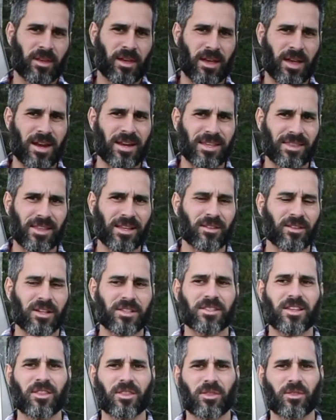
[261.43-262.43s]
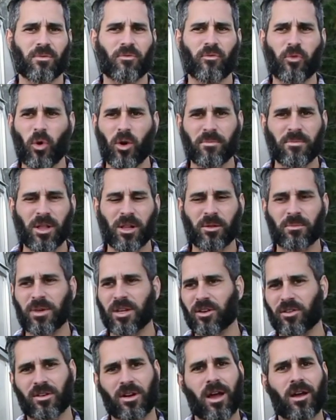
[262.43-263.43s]
Anything less than four
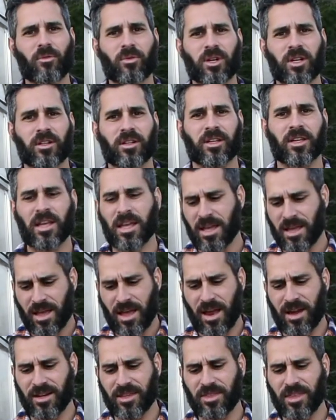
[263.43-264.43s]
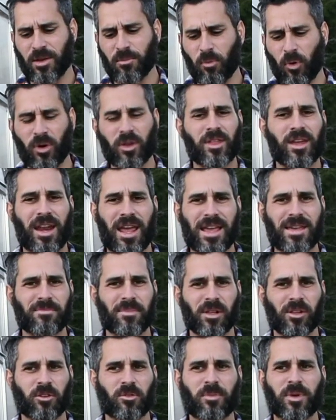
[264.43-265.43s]
millimeter, not really. Anything more than eight
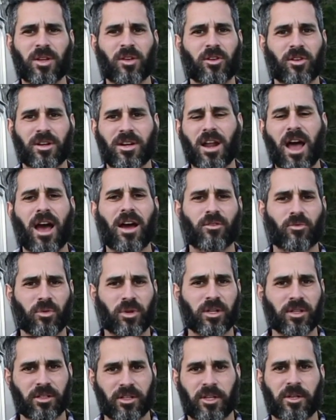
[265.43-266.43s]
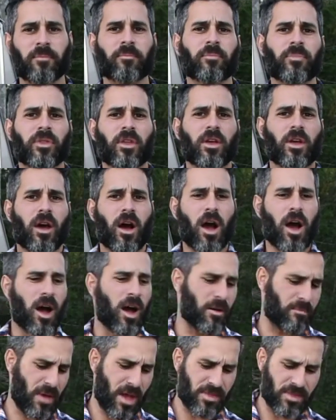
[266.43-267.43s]
millimeter, not really.
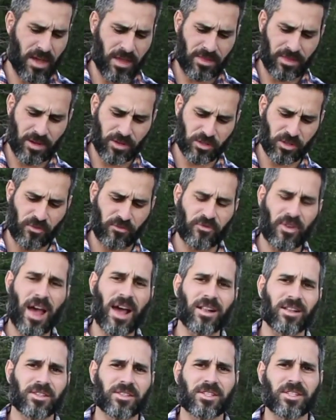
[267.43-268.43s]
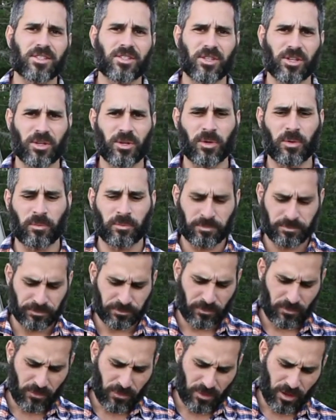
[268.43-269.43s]
Um, and then there's a fallacy too,
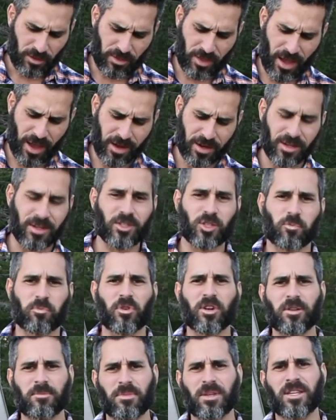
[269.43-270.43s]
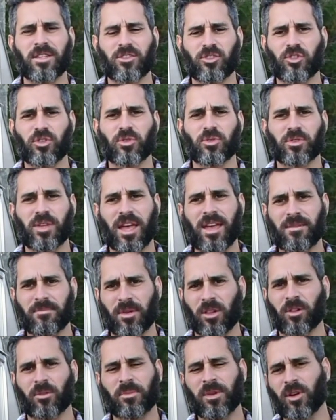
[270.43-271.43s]
that spring bees use eight
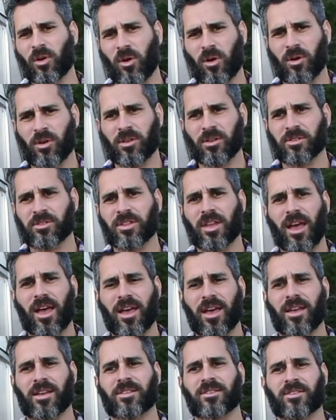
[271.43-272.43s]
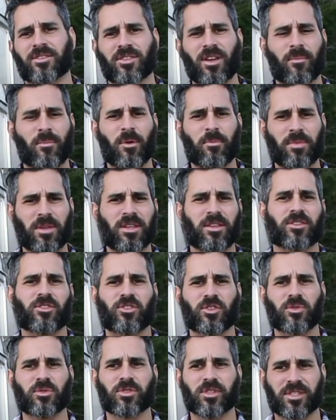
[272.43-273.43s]
millimeter holes and summer bees
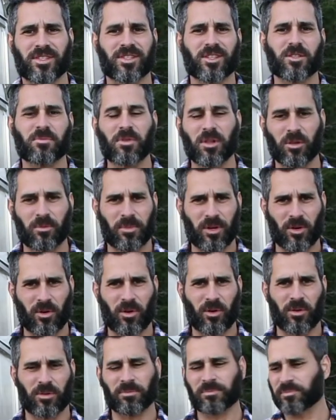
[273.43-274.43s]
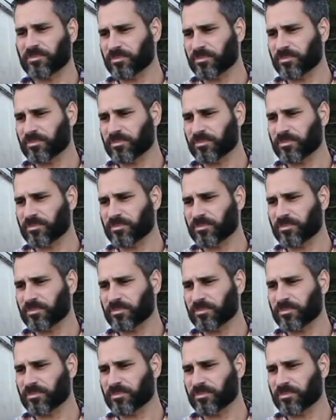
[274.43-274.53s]
use a six millimeter hole.